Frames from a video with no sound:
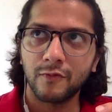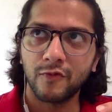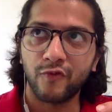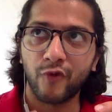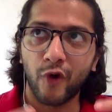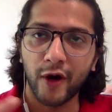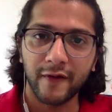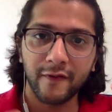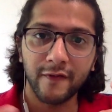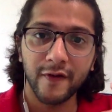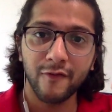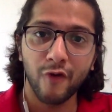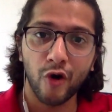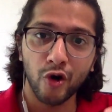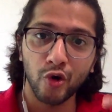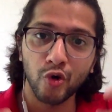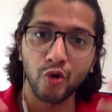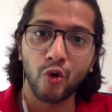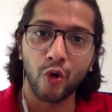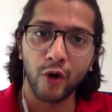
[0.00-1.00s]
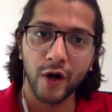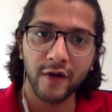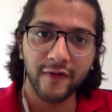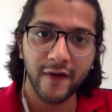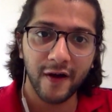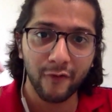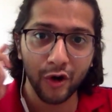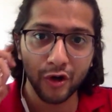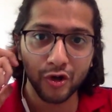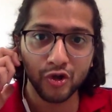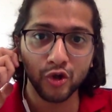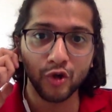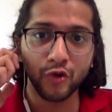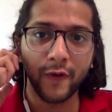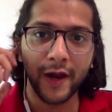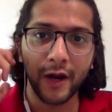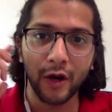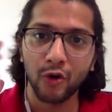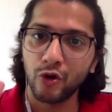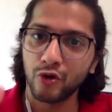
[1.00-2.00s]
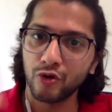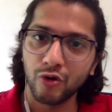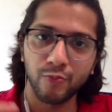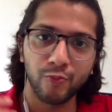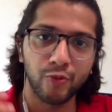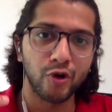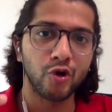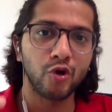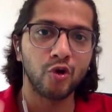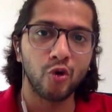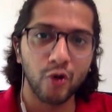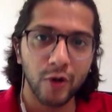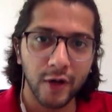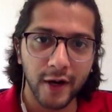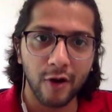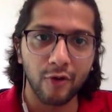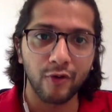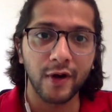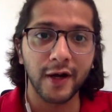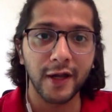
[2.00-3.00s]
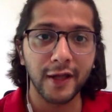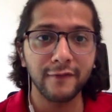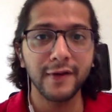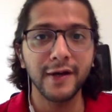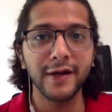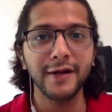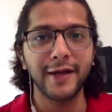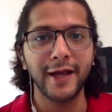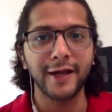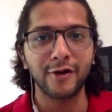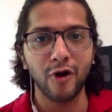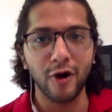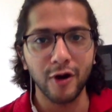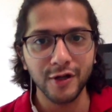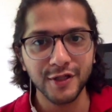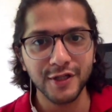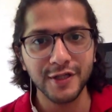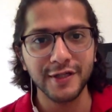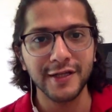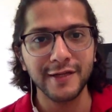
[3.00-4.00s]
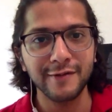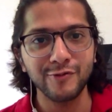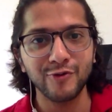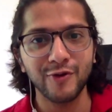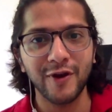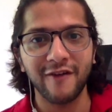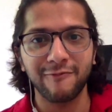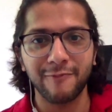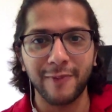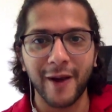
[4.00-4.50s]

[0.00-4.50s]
whatever we want to codify, what's so well known, you'll put a code around it. Even in technology teams, you'll have